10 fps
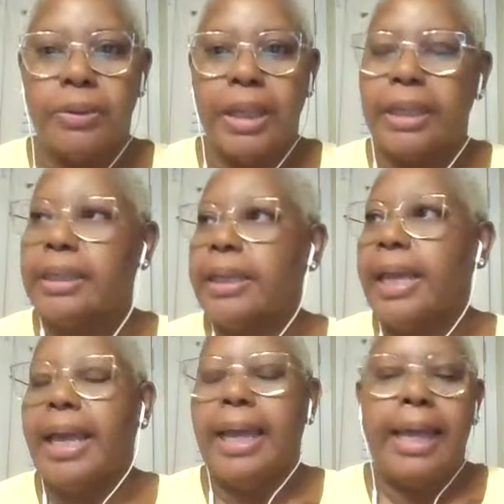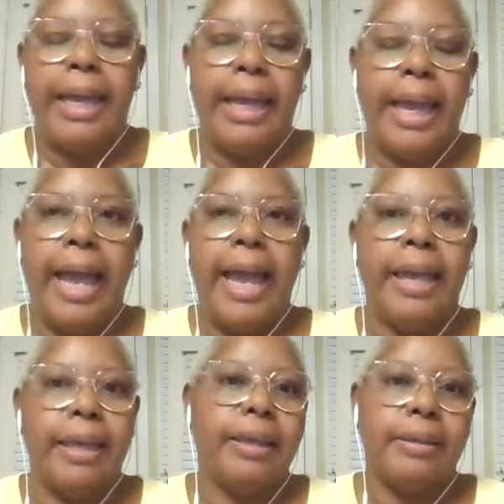Okay.
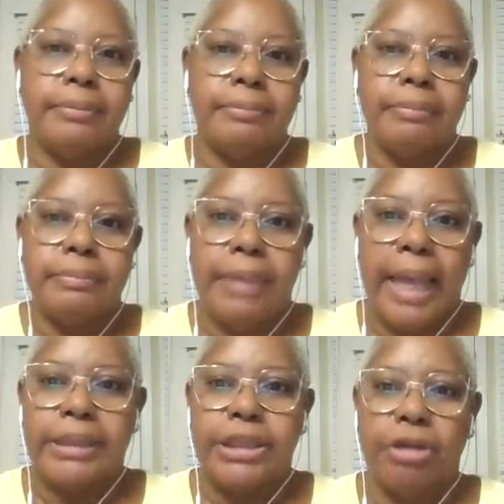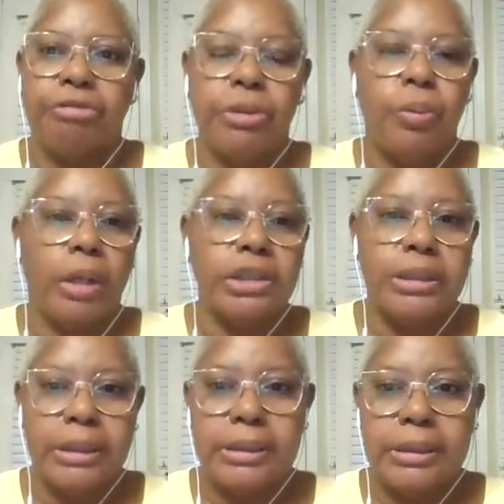I had not
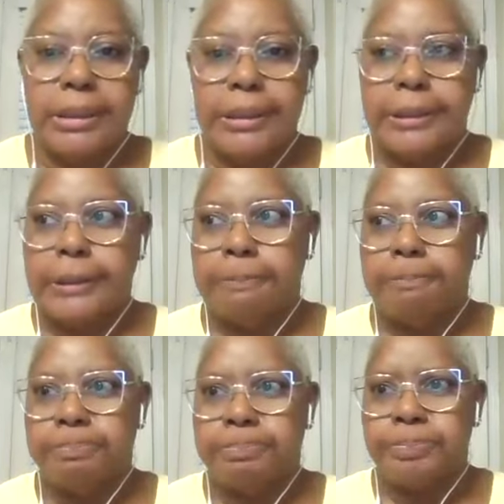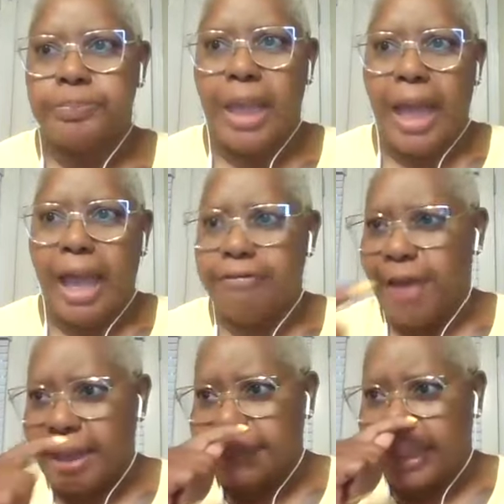rewatched it. I
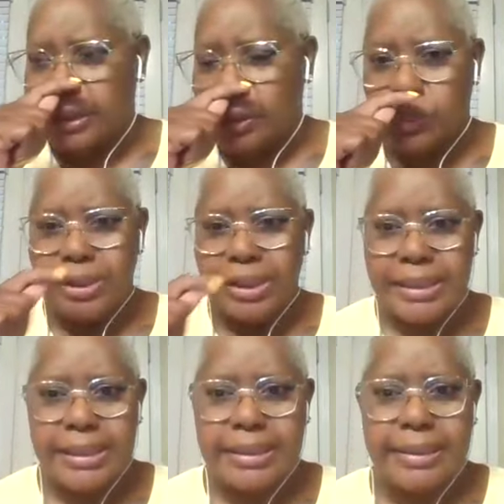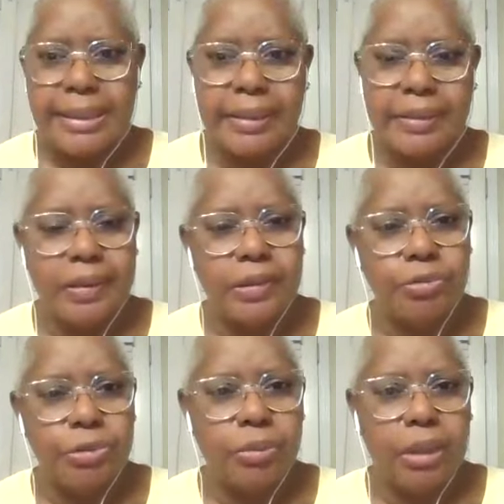find that the only seasons that I tend
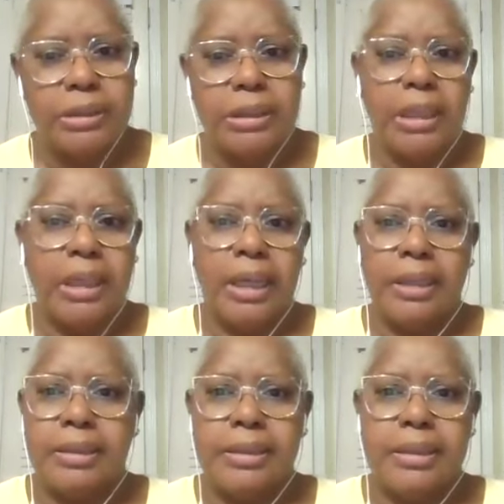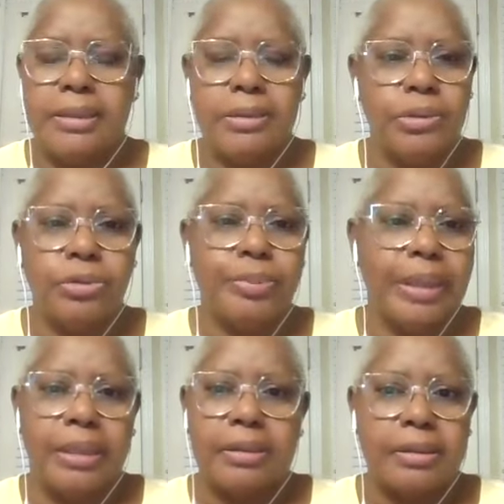to rewatch are season 2
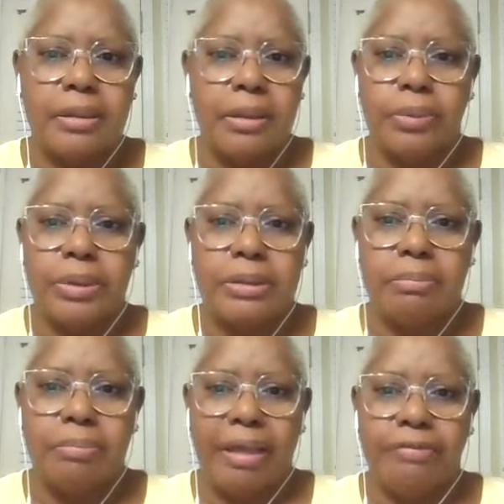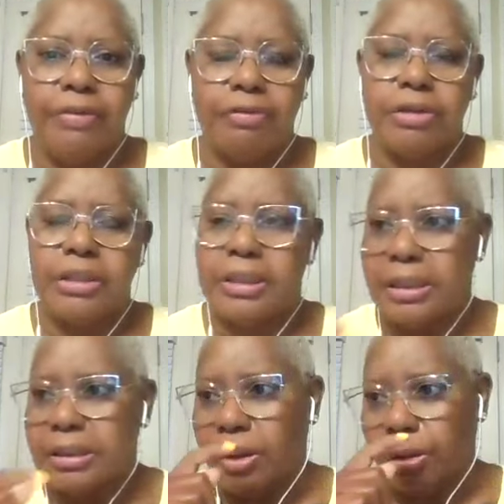because it was my favorite
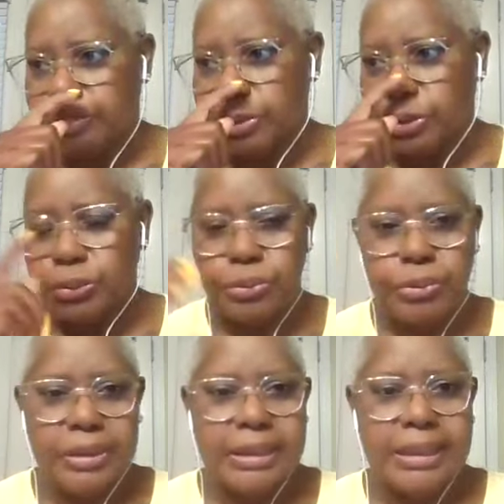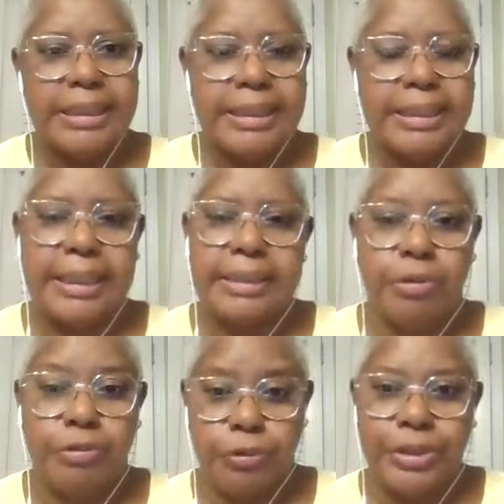season up to season
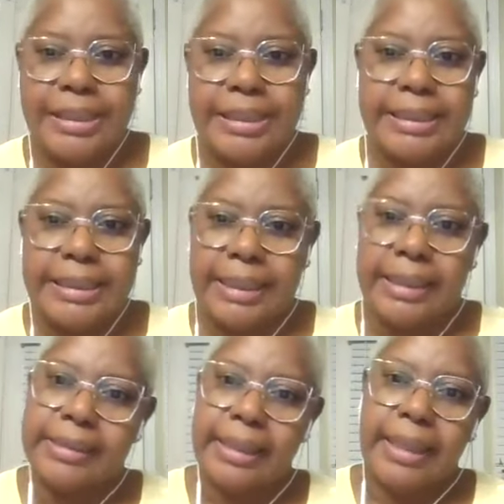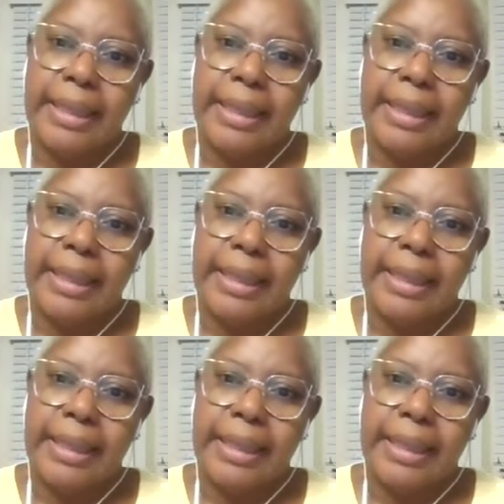6, before season 6.